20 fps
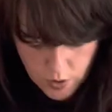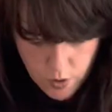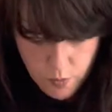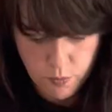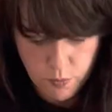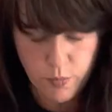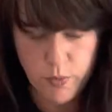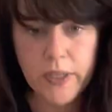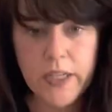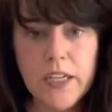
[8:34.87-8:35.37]

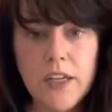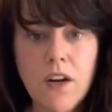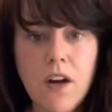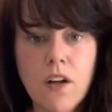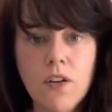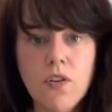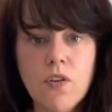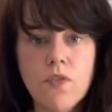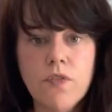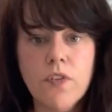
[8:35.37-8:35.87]
bring it
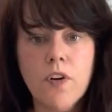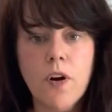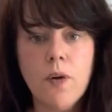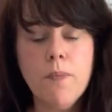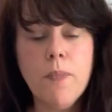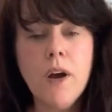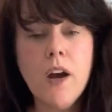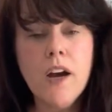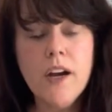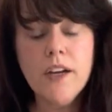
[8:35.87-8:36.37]
all over our
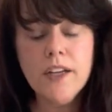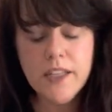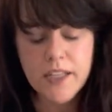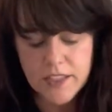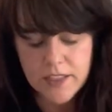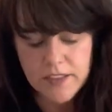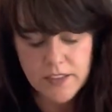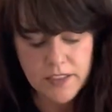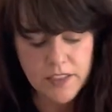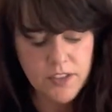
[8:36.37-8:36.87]

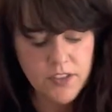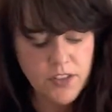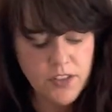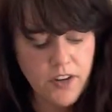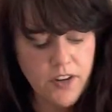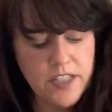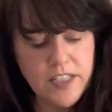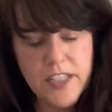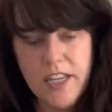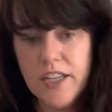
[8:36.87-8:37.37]
bodies. Here's our
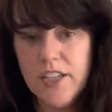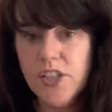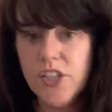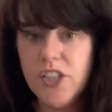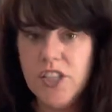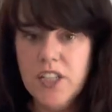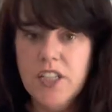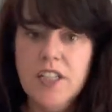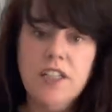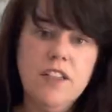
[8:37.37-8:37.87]

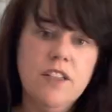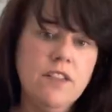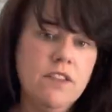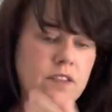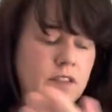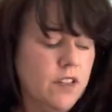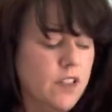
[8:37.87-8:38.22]
intention.